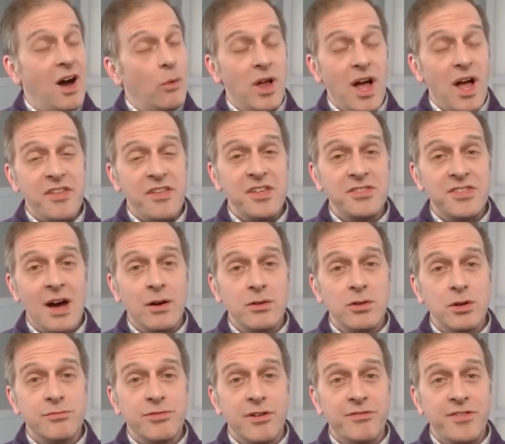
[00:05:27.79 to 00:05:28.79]
Well, I think the
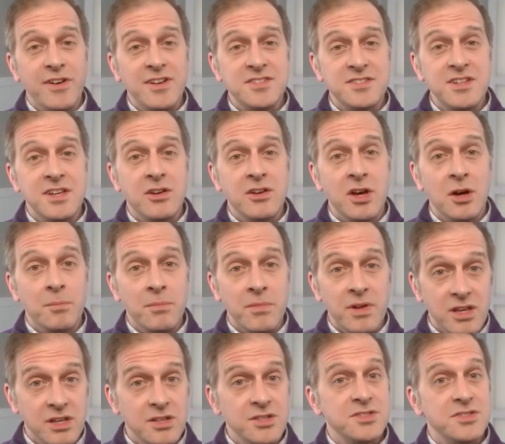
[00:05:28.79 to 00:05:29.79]
outlook for fixed income
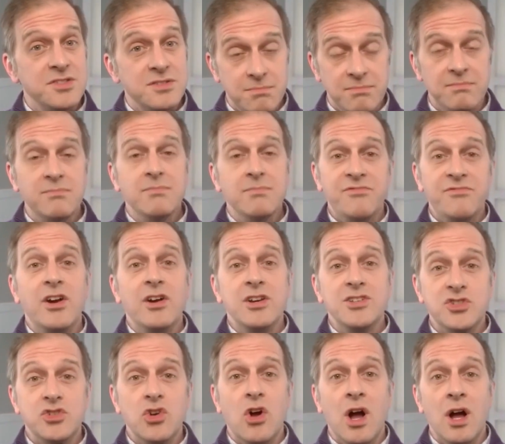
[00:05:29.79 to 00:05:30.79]
is very
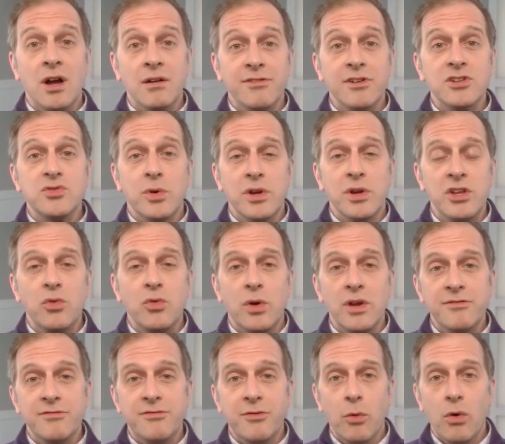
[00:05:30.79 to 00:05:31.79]
strong for
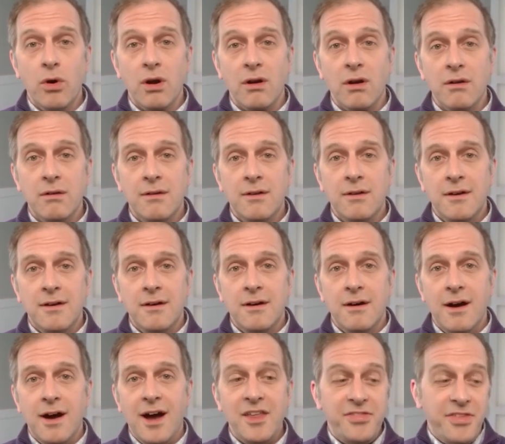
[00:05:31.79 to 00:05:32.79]
2024.
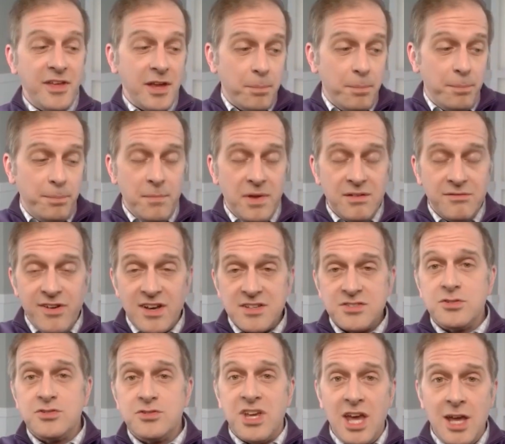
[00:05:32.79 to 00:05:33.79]
I think
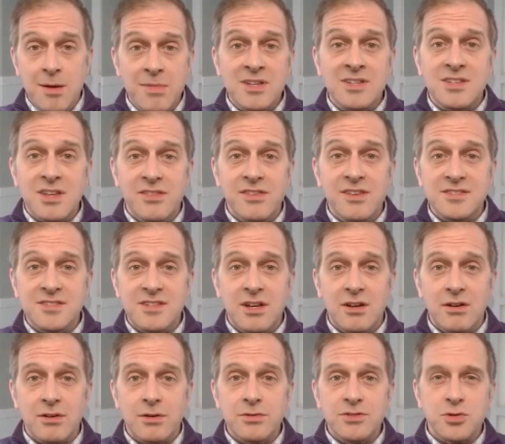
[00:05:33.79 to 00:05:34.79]
investors came into this
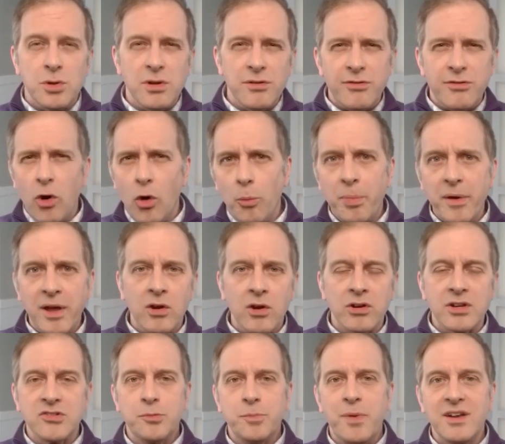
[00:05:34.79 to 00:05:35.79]
year sort of hoping or
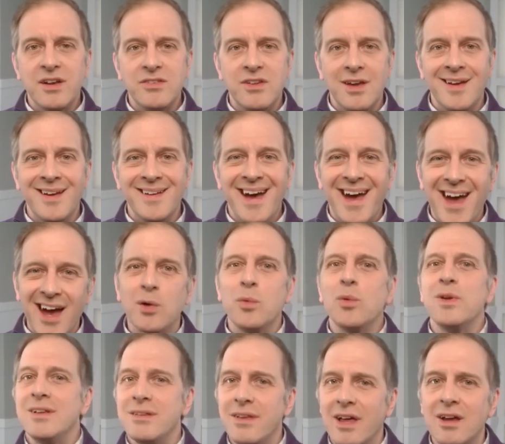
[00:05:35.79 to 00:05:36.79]
expecting
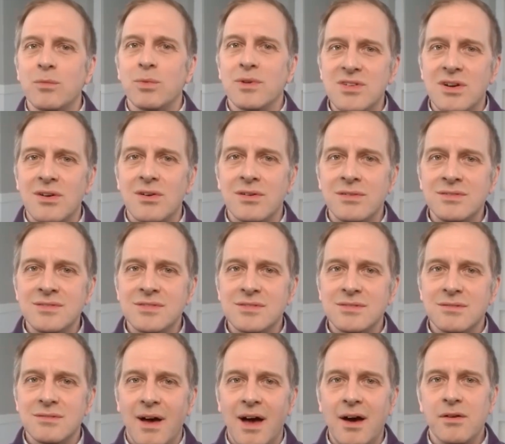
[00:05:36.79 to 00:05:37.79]
equity-like
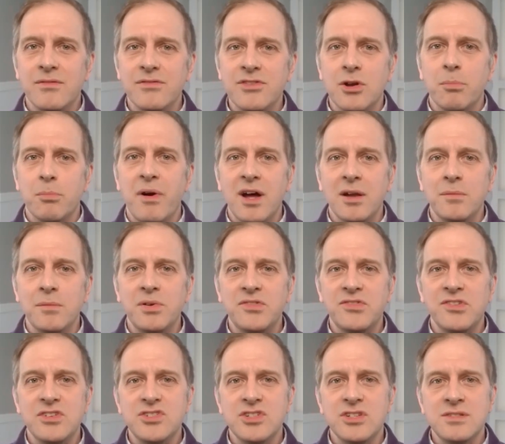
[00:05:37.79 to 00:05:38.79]
returns out of their bond
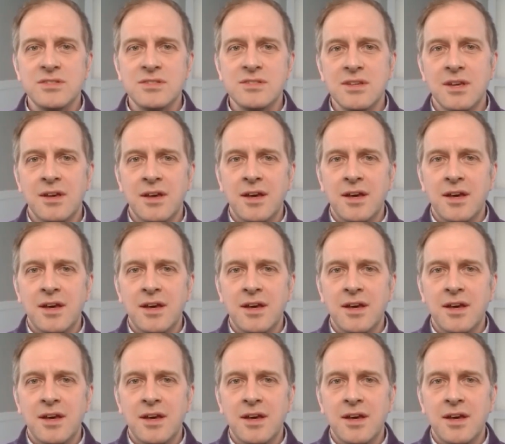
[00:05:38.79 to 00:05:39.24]
positions.